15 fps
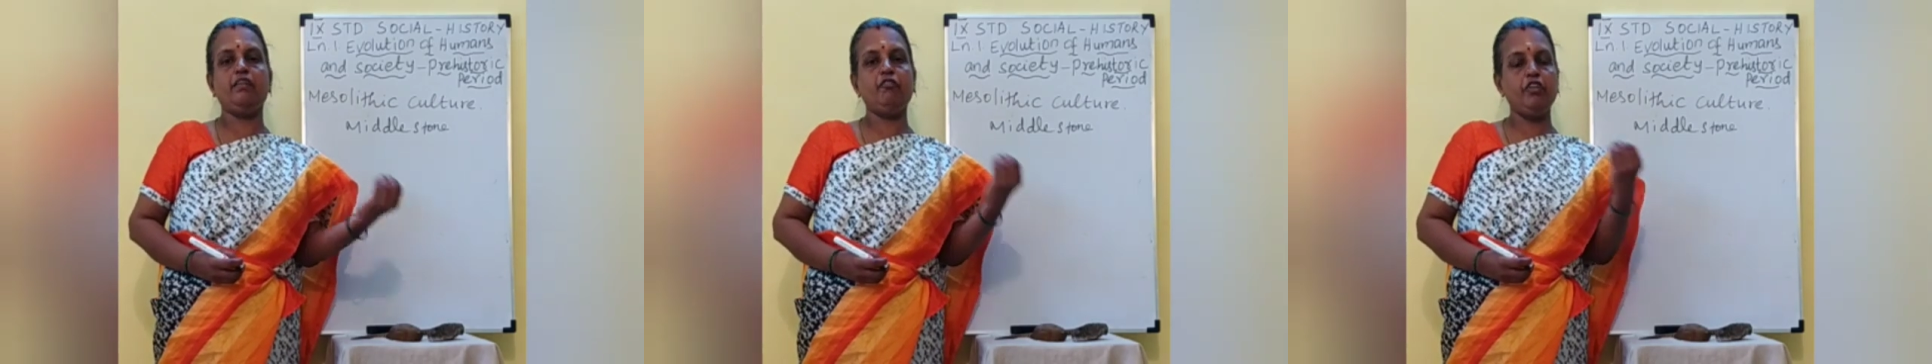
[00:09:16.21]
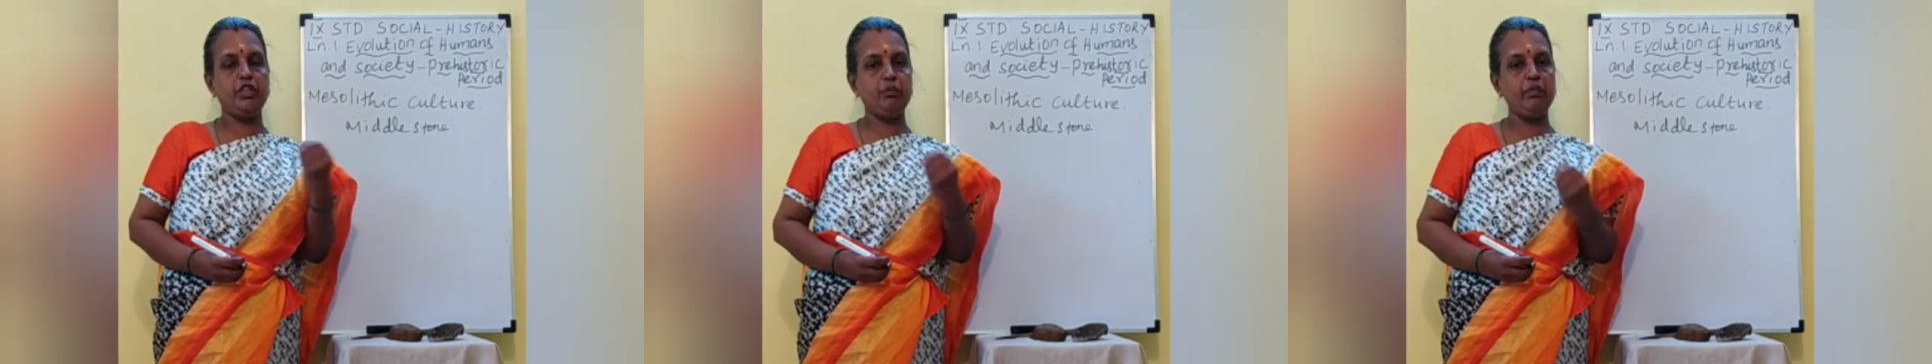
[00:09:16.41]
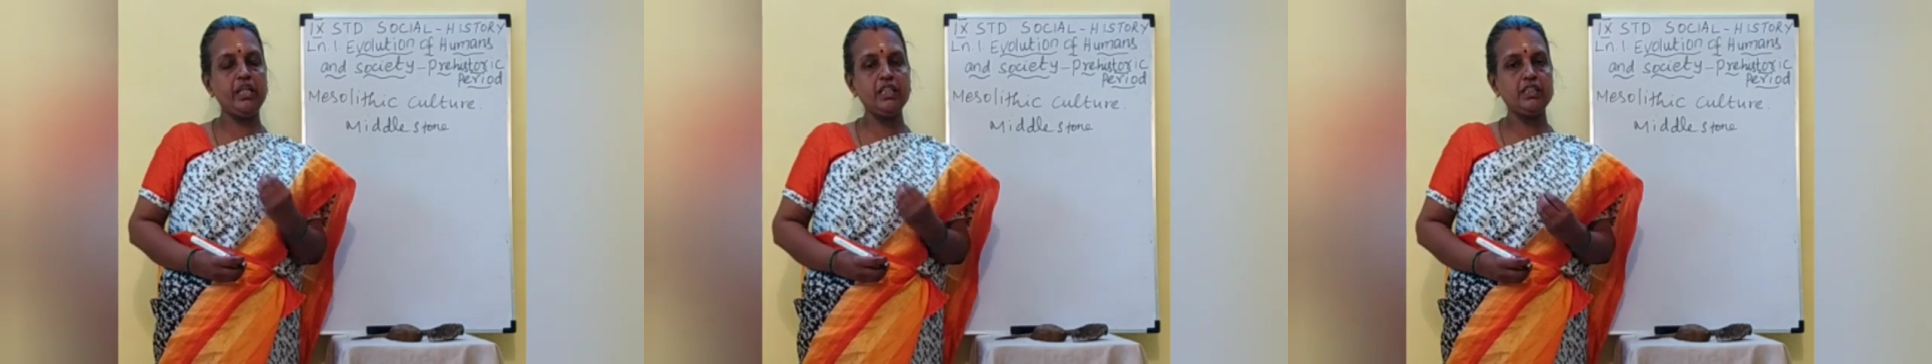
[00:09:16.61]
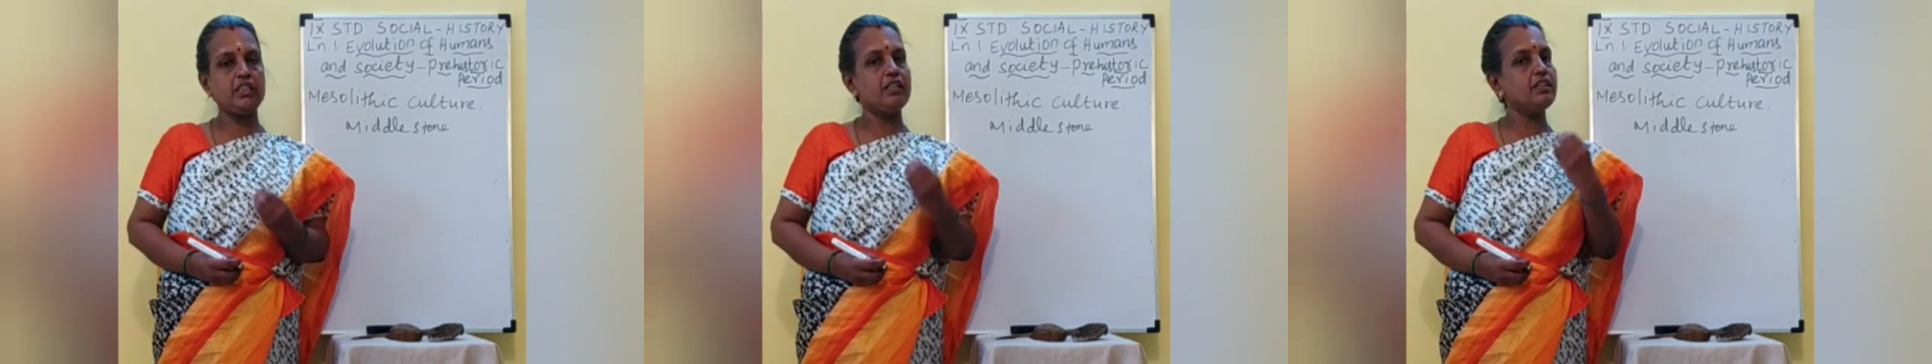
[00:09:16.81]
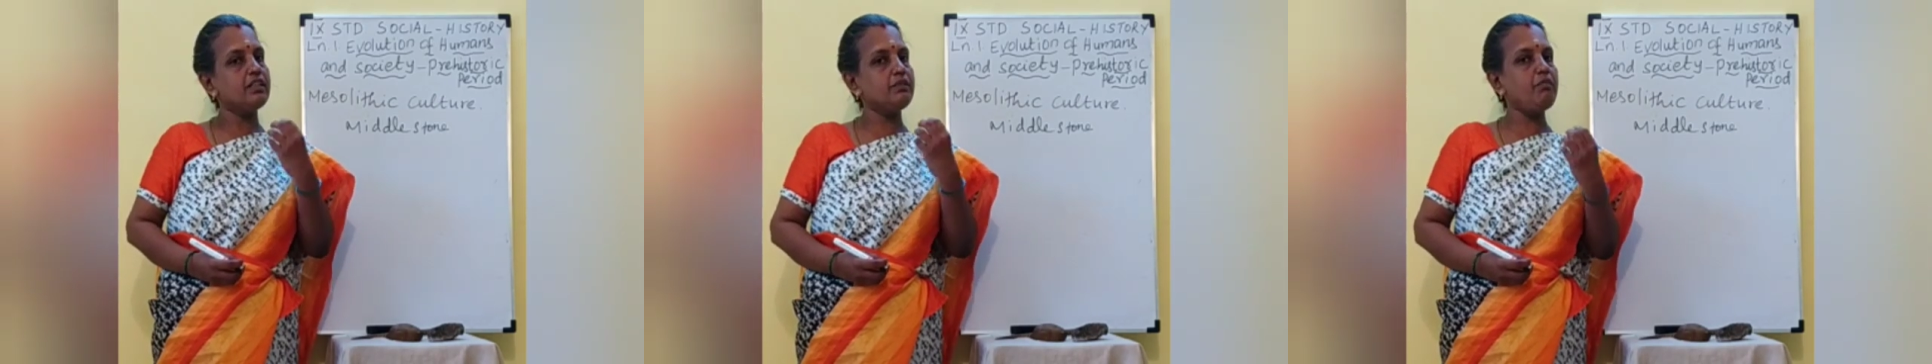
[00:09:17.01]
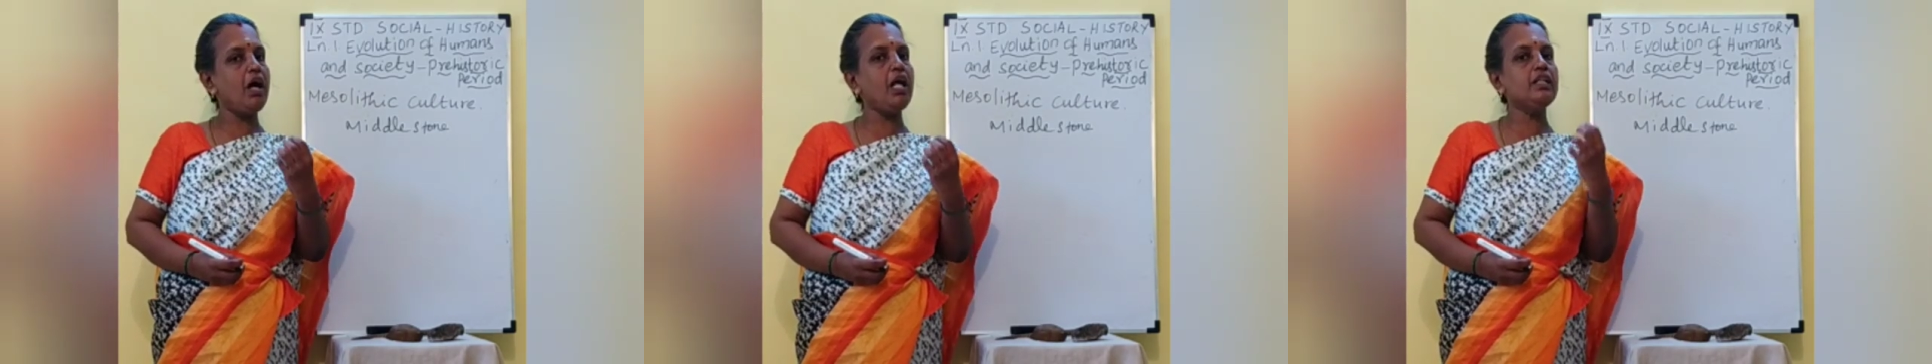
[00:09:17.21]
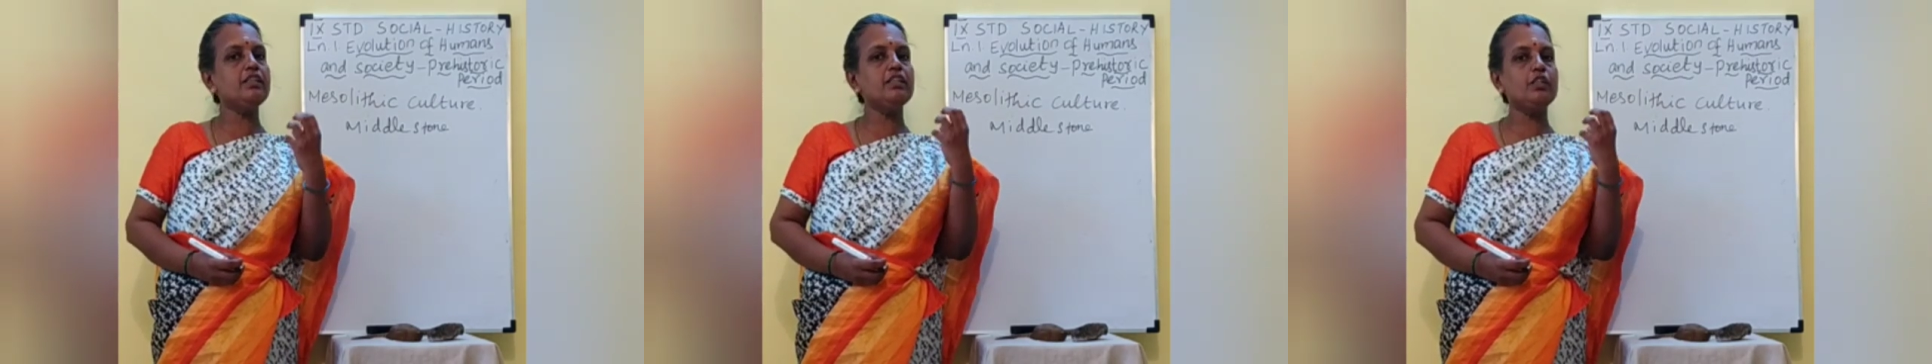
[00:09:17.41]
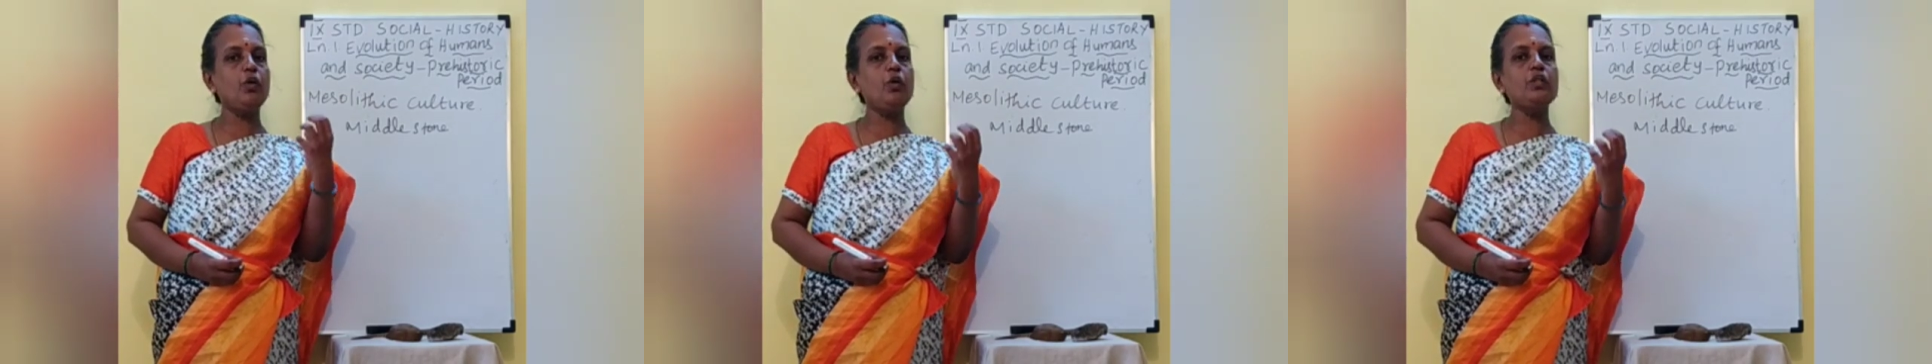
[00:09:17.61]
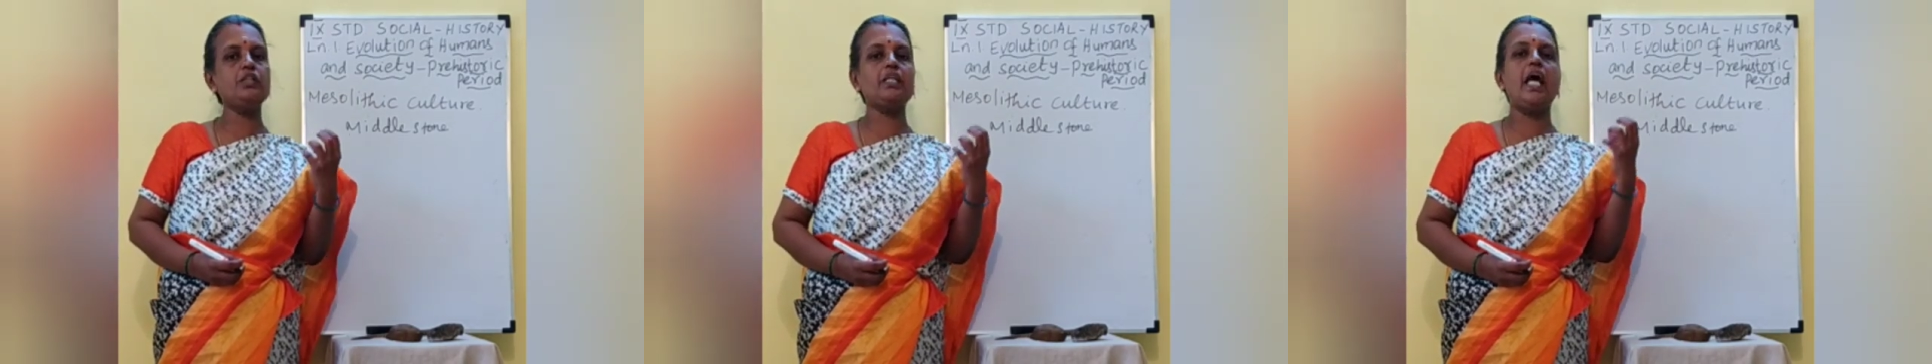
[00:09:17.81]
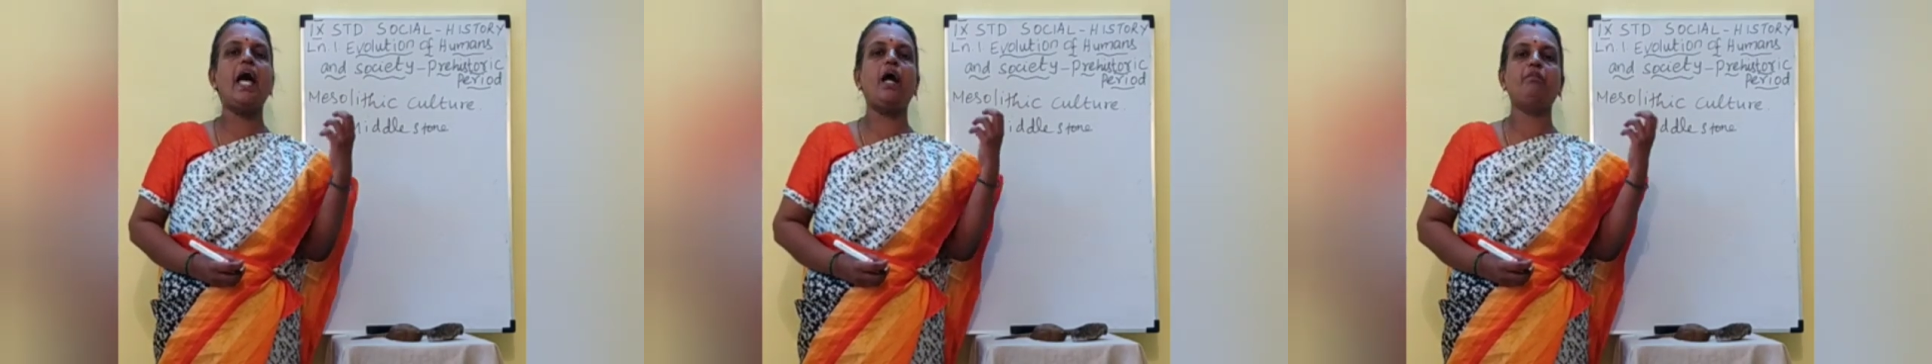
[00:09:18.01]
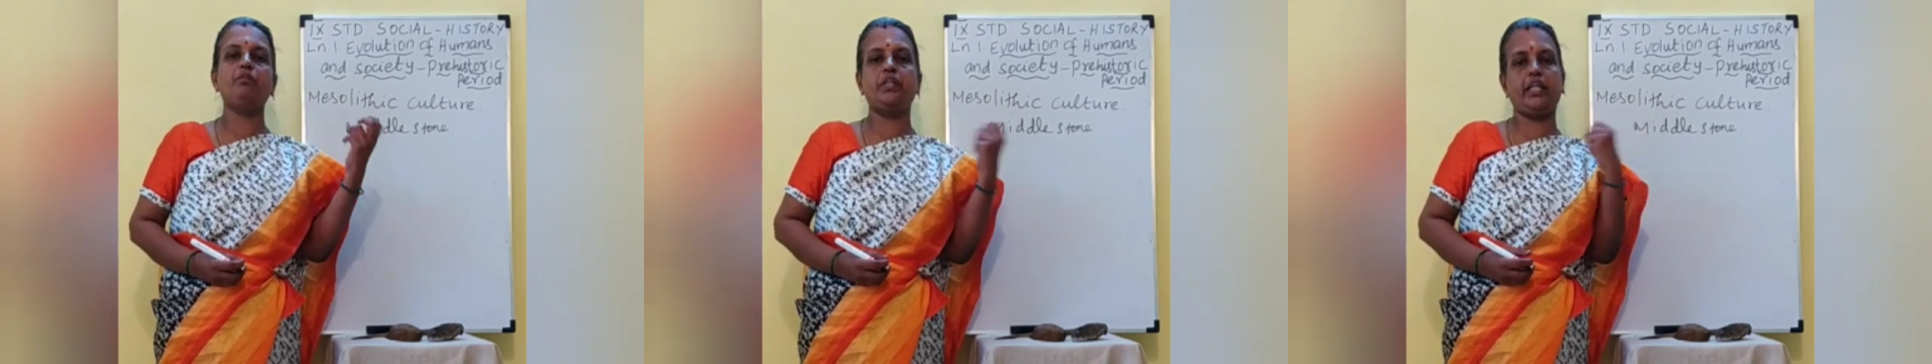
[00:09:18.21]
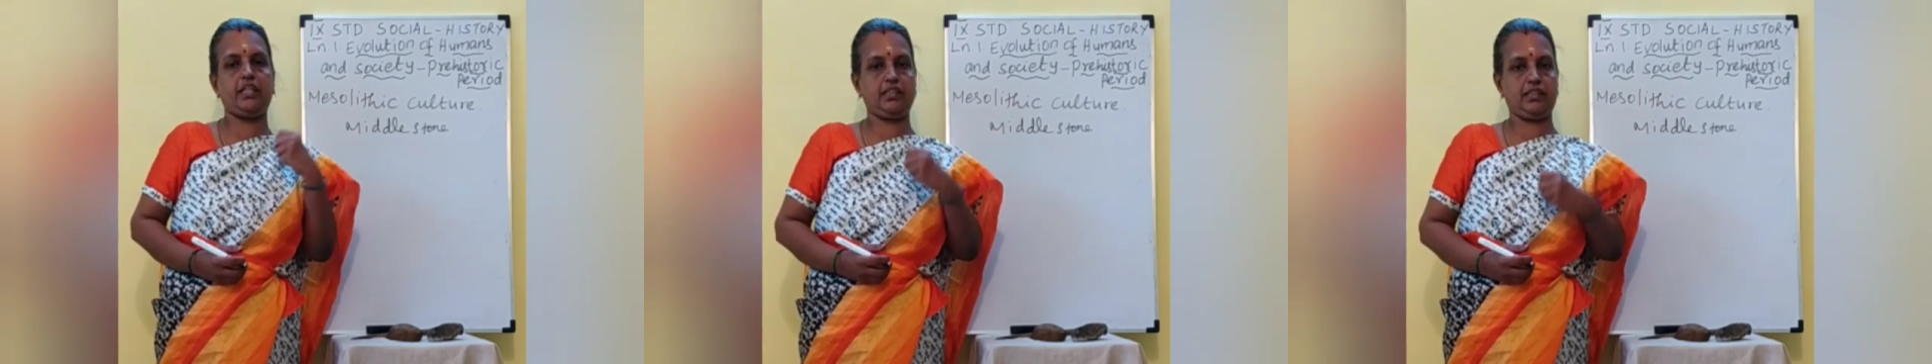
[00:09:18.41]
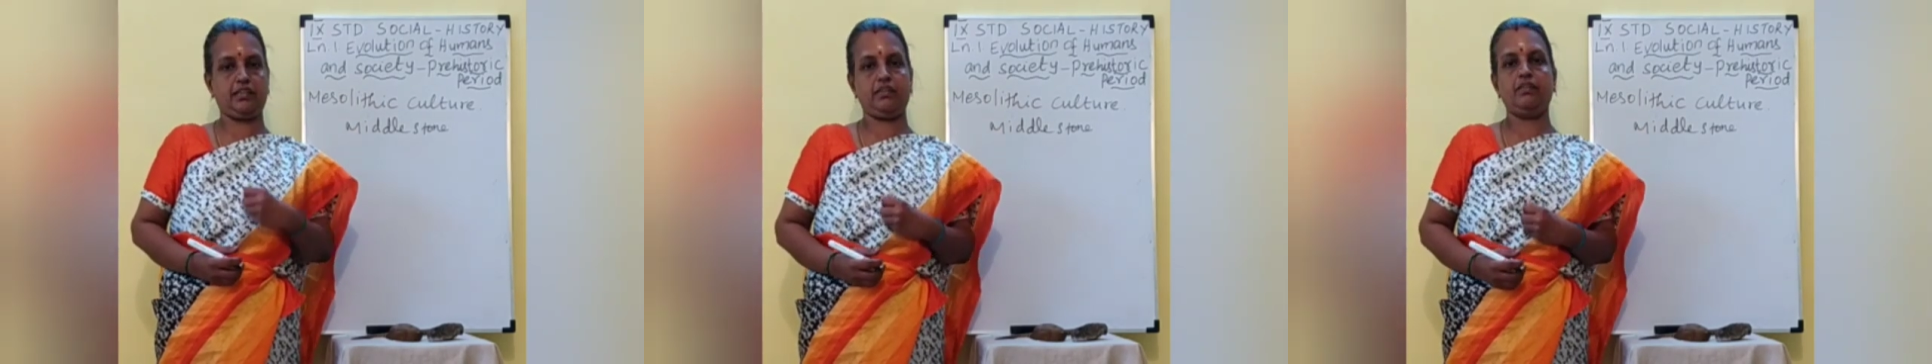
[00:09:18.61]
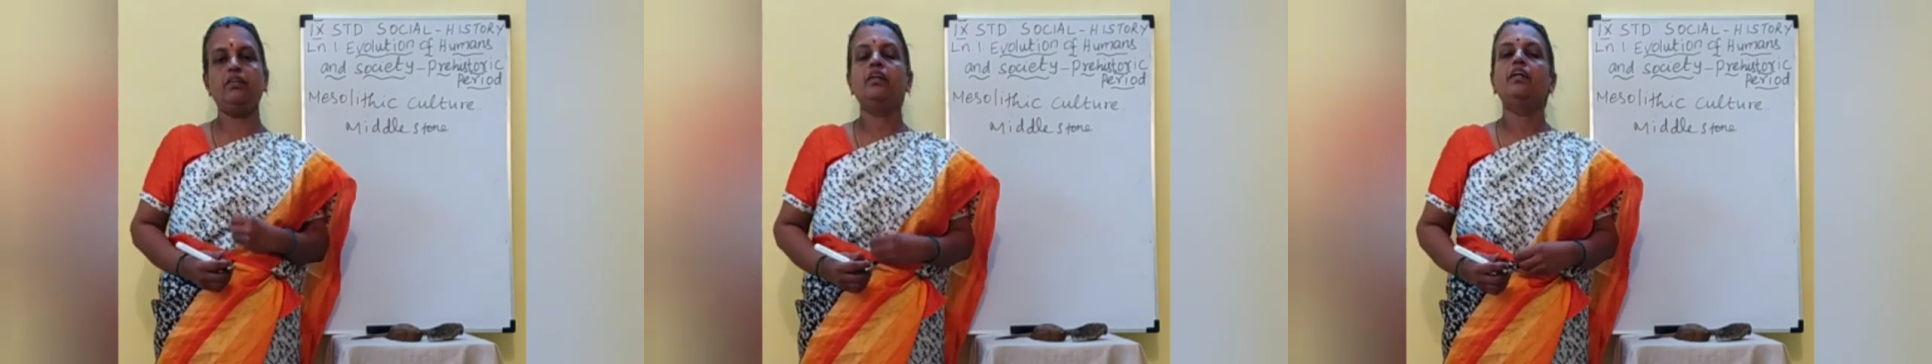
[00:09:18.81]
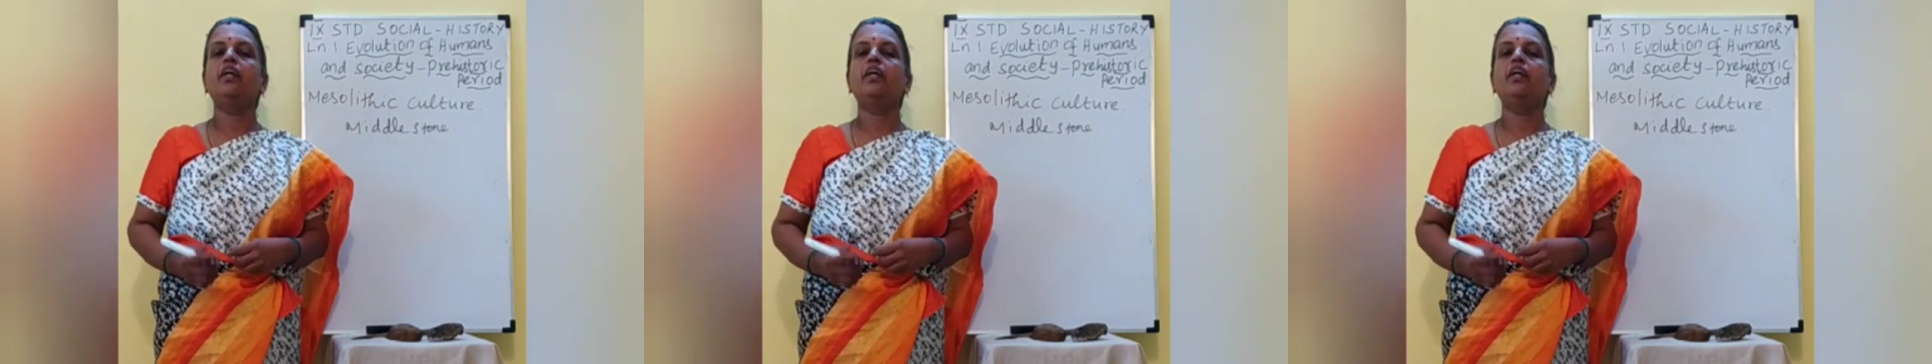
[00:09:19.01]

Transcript: which means small stones objects.